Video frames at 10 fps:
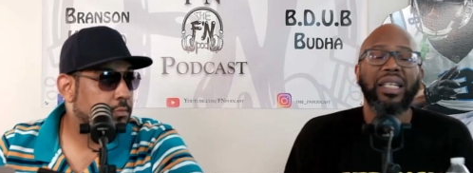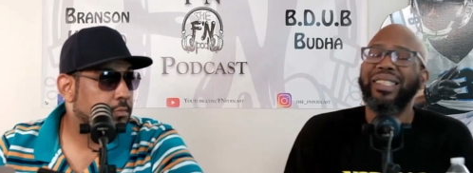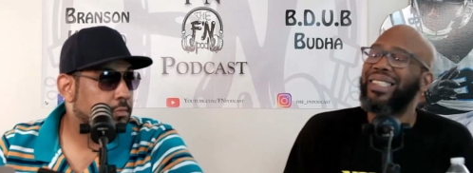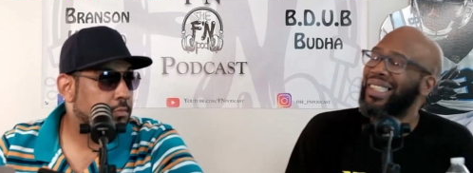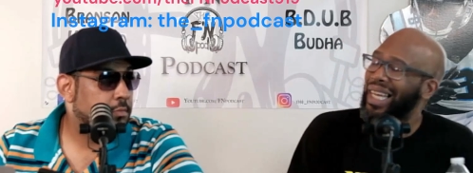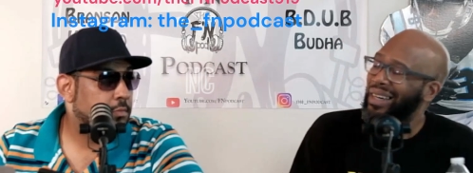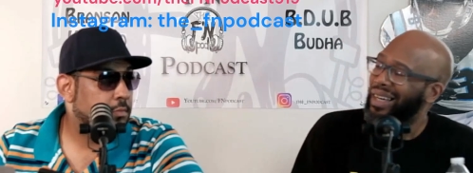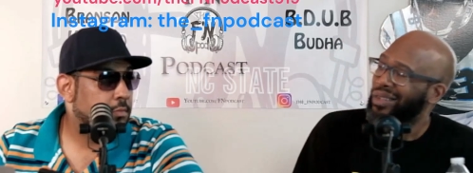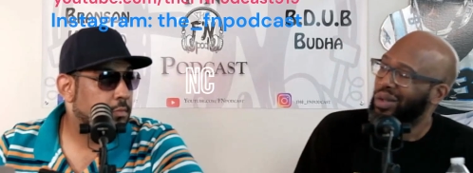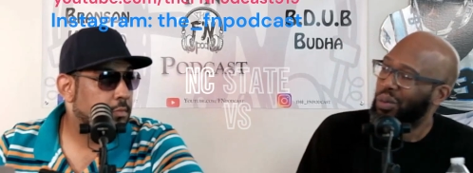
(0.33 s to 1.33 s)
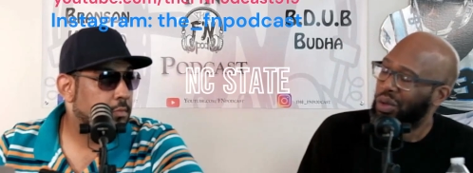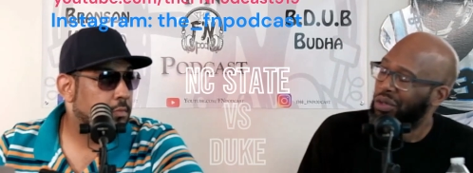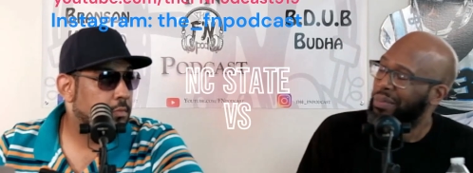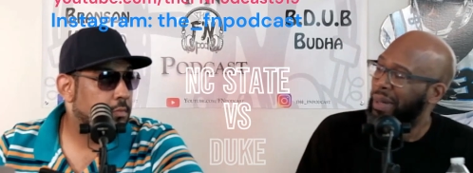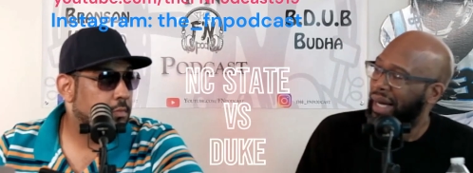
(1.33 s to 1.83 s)
Speaker 1: shout out the
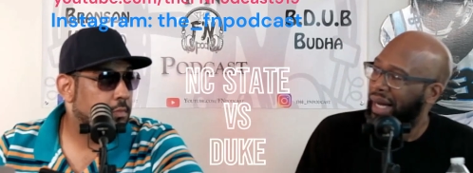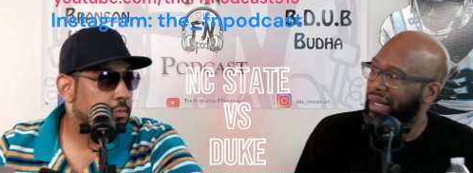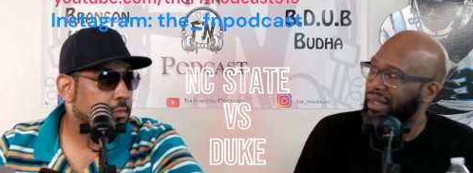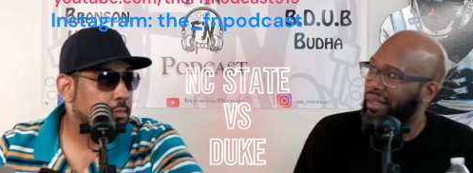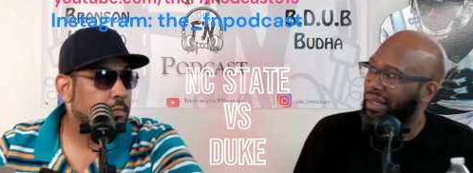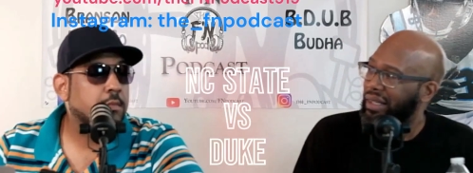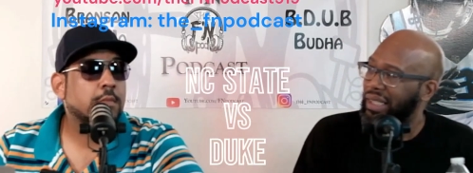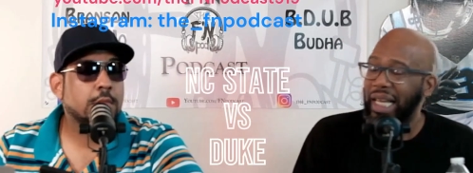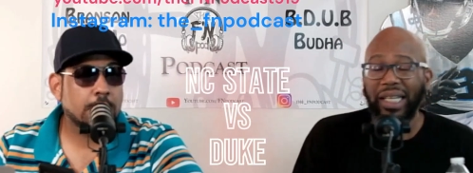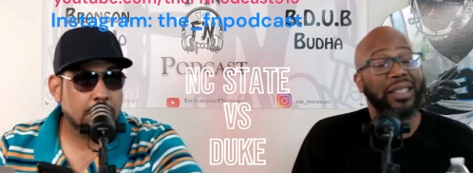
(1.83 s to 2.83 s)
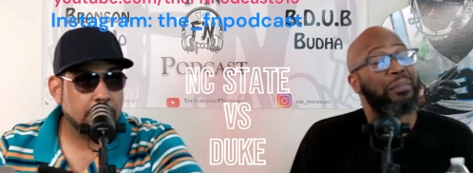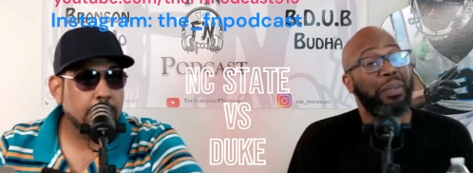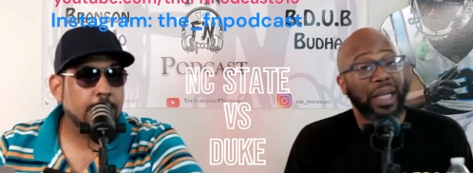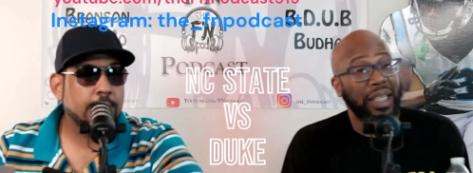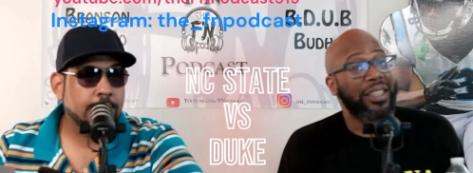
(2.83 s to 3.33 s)
Wolf Pack. Get
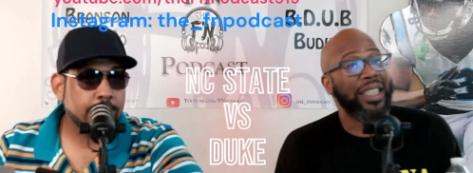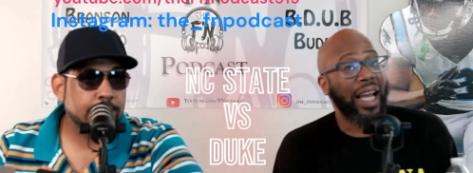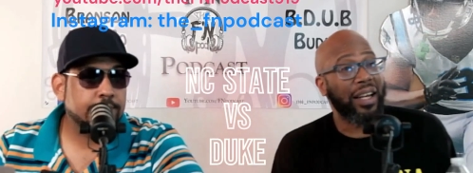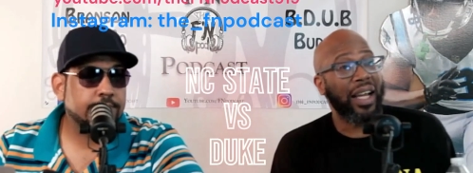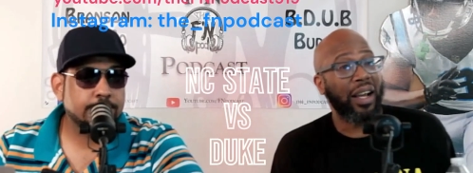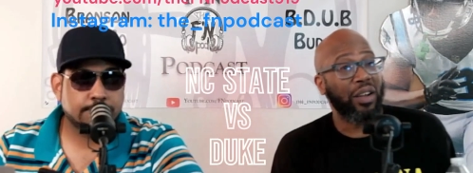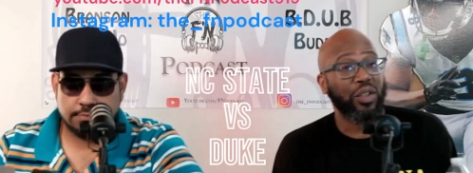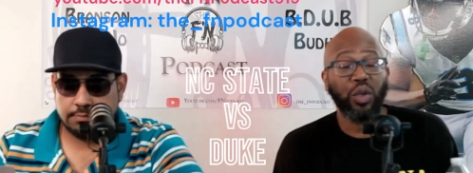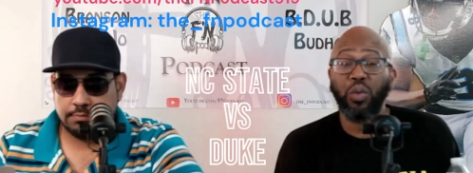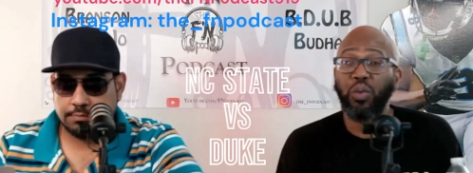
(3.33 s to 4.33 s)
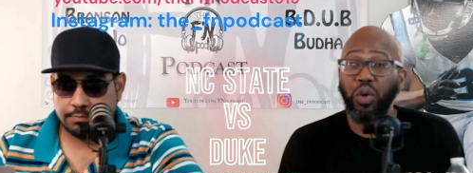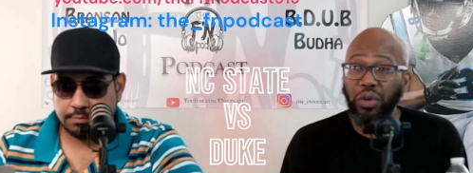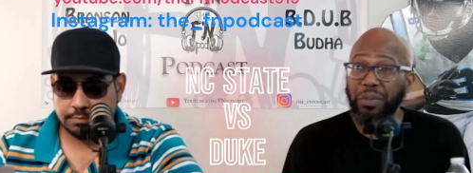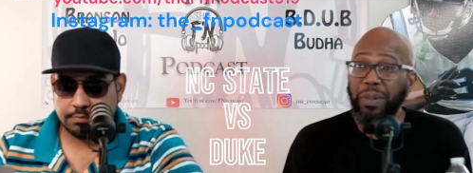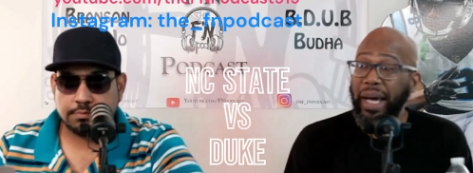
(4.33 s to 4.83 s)
big shout out the
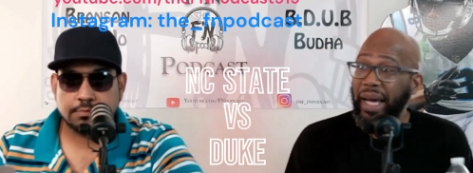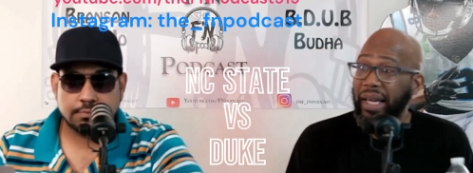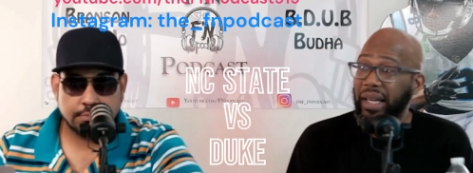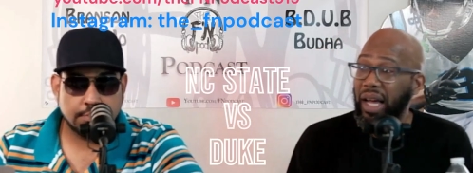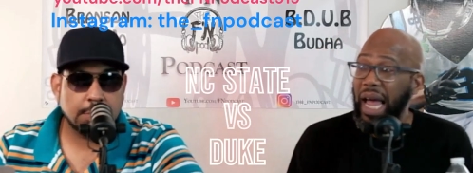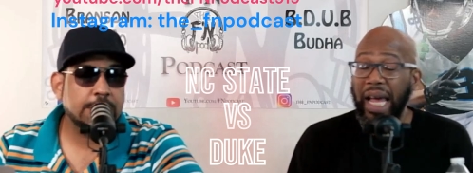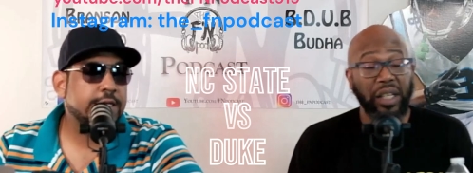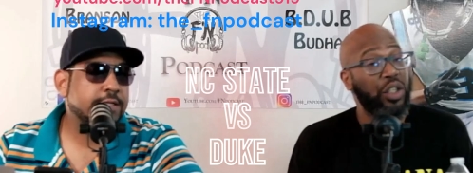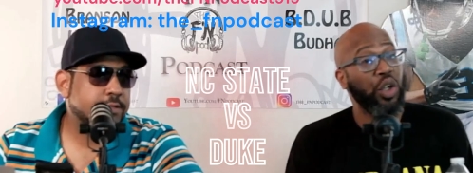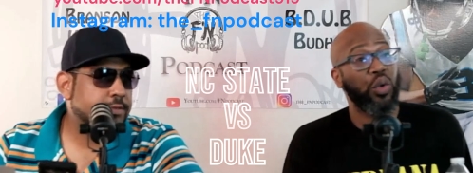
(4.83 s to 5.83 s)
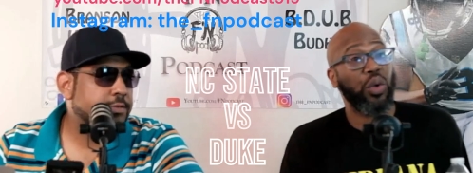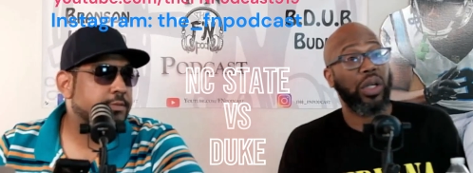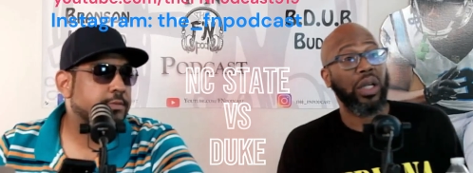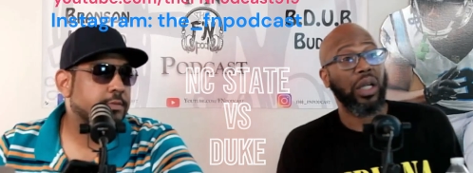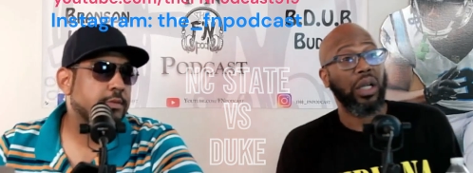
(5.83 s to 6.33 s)
Wolf Pack and
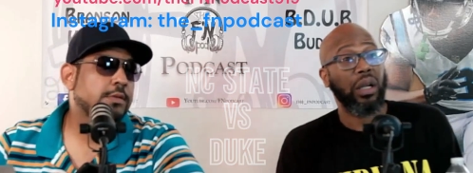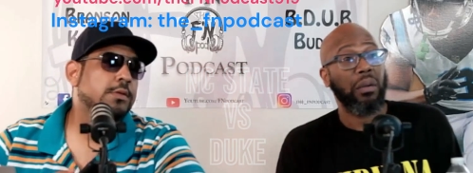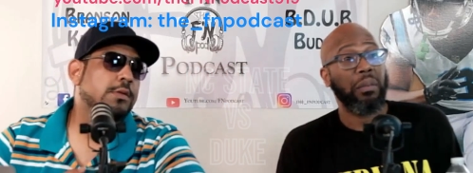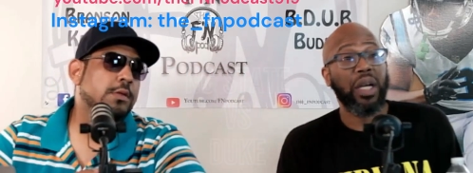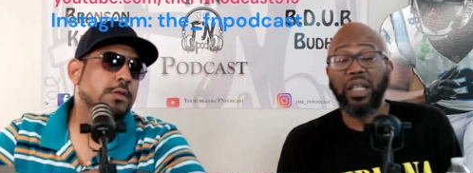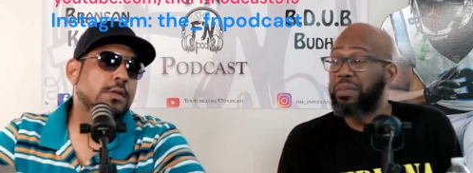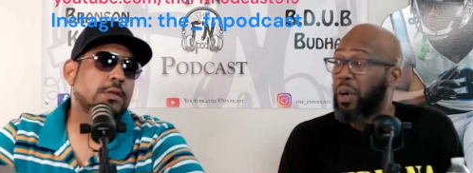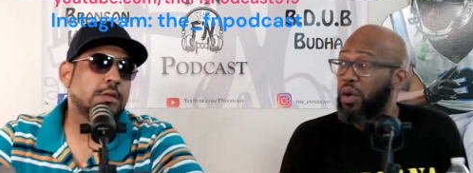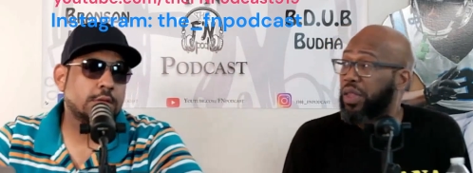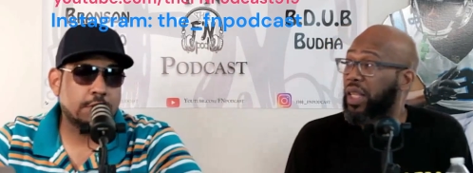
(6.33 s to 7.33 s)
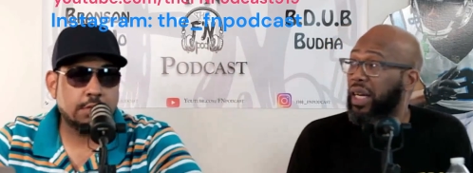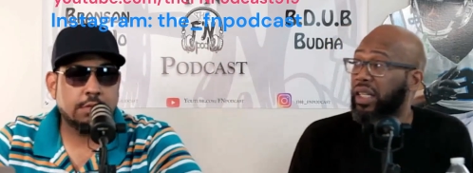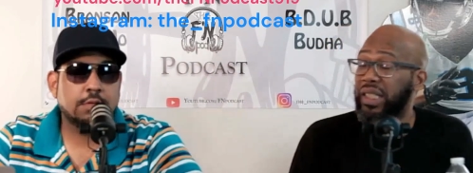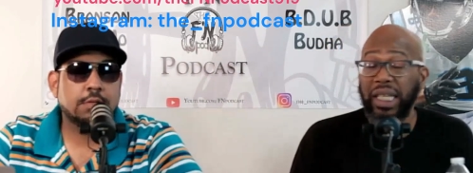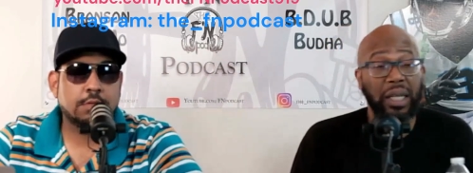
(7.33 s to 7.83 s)
Duke, because both of
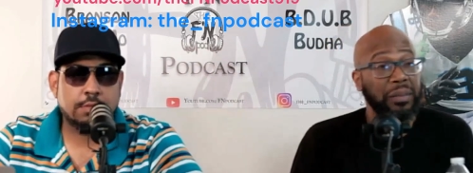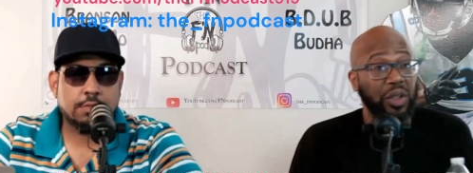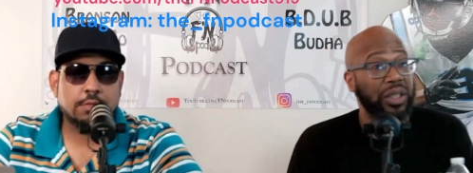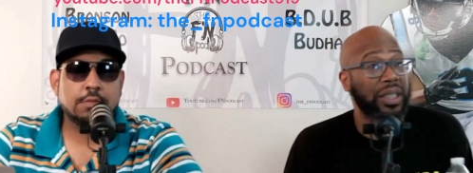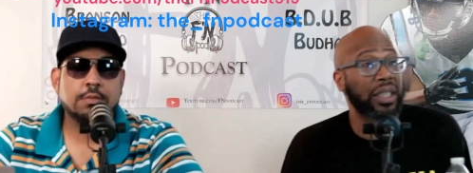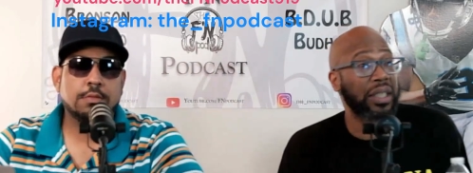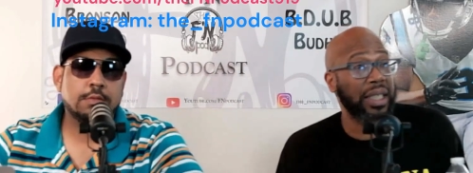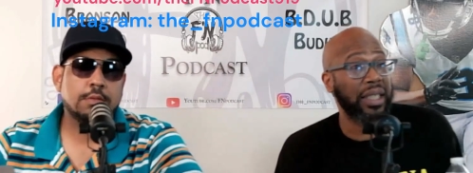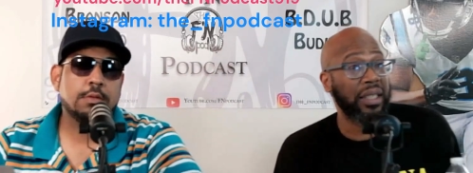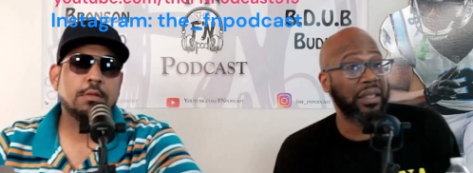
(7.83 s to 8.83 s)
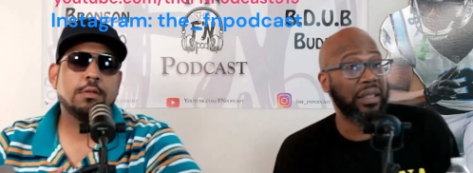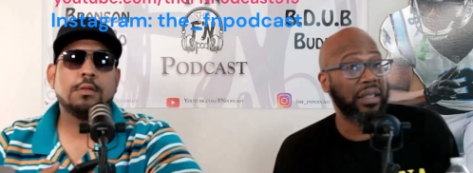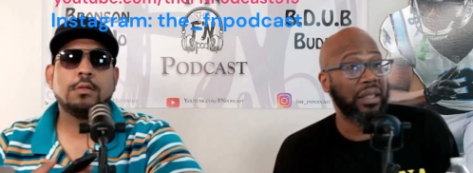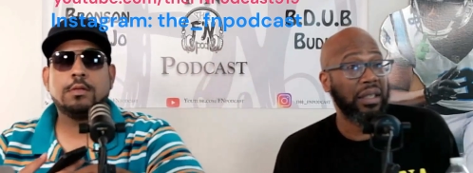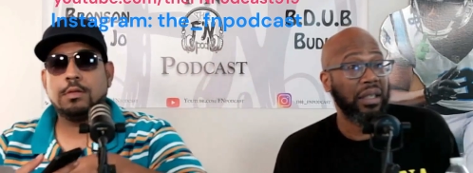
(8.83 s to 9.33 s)
their teams are still in
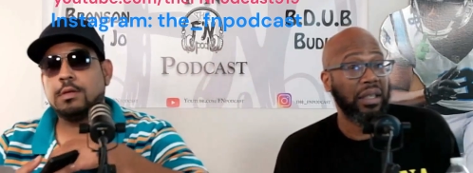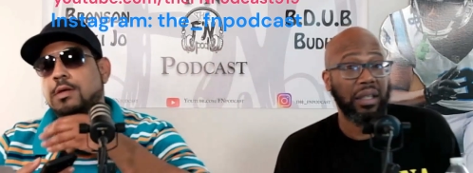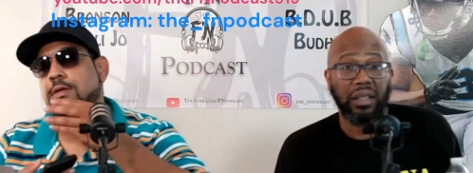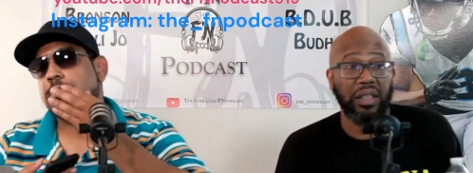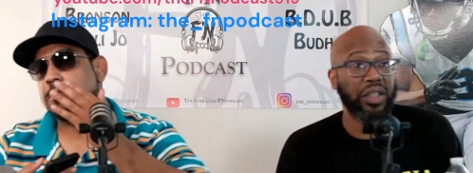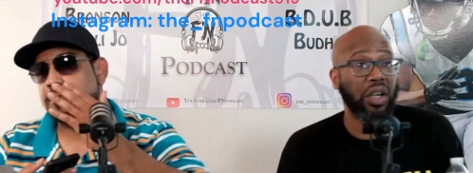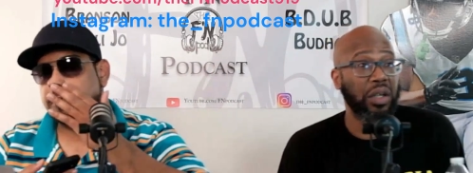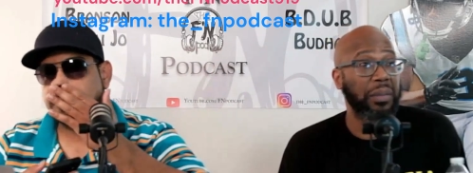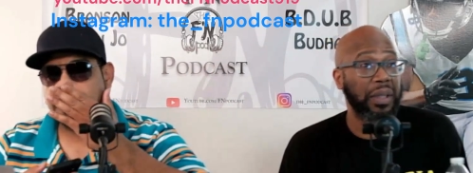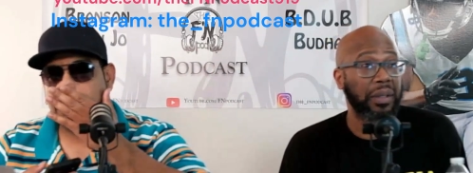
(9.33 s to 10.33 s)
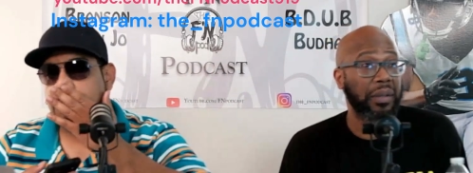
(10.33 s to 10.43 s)
the tournament.